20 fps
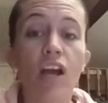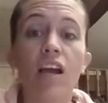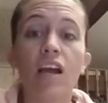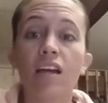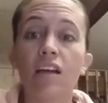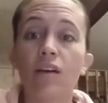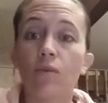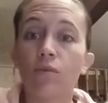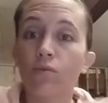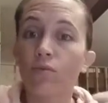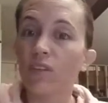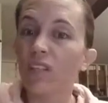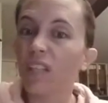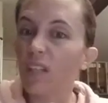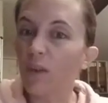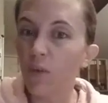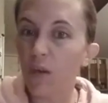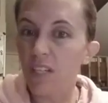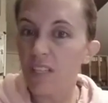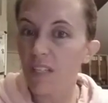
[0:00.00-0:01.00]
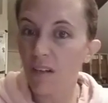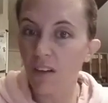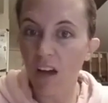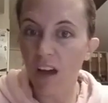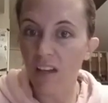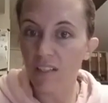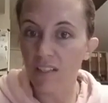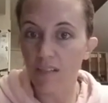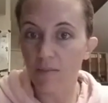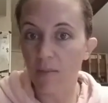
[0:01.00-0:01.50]
really wasn't
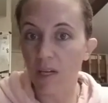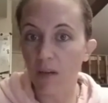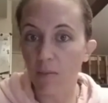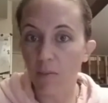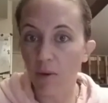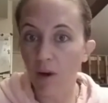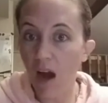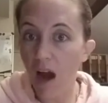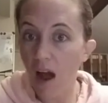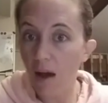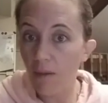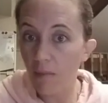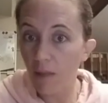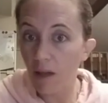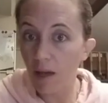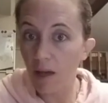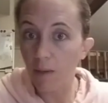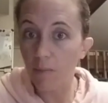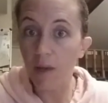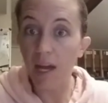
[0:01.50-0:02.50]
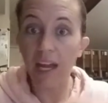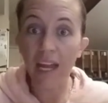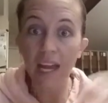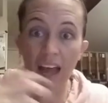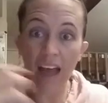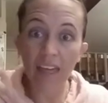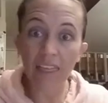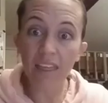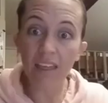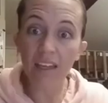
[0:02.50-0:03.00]
causing me a problem. I
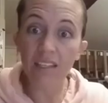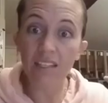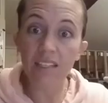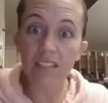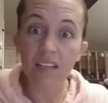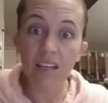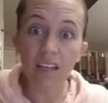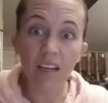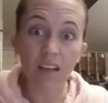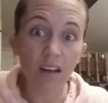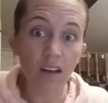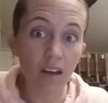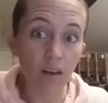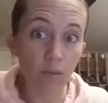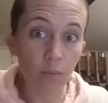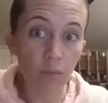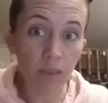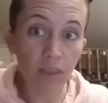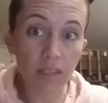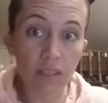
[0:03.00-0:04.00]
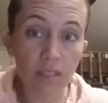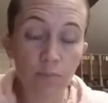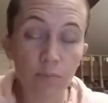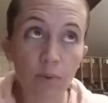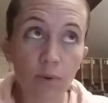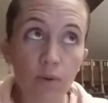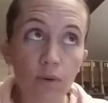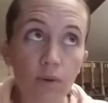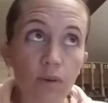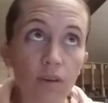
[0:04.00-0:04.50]
had this this
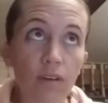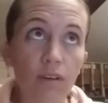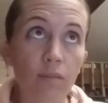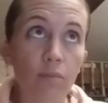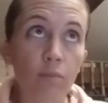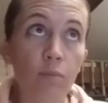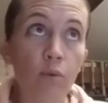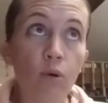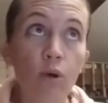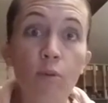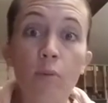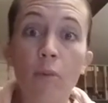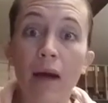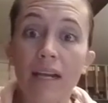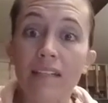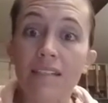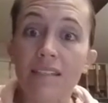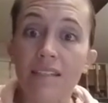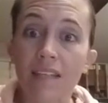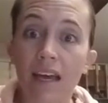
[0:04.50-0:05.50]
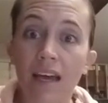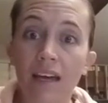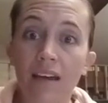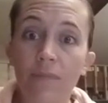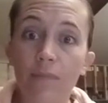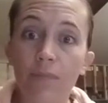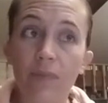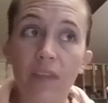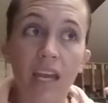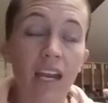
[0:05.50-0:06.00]
poor poor mindset
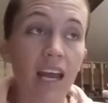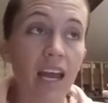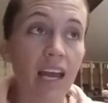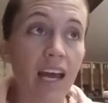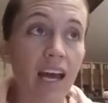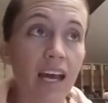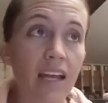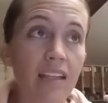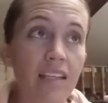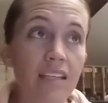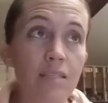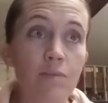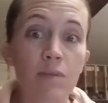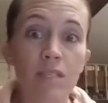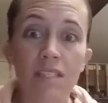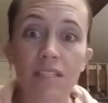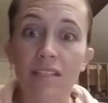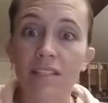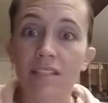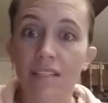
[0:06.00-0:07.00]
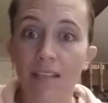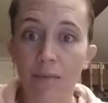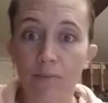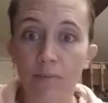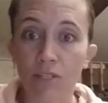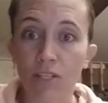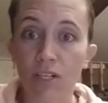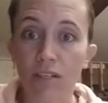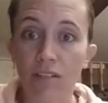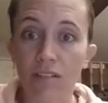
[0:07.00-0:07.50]
and I had these
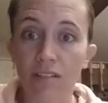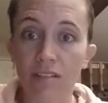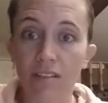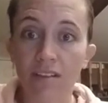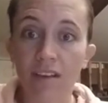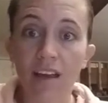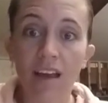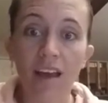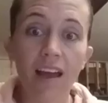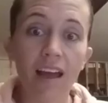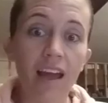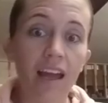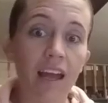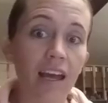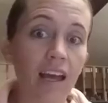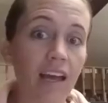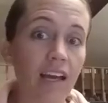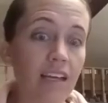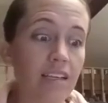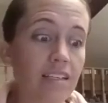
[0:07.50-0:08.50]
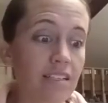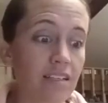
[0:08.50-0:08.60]
misconceptions and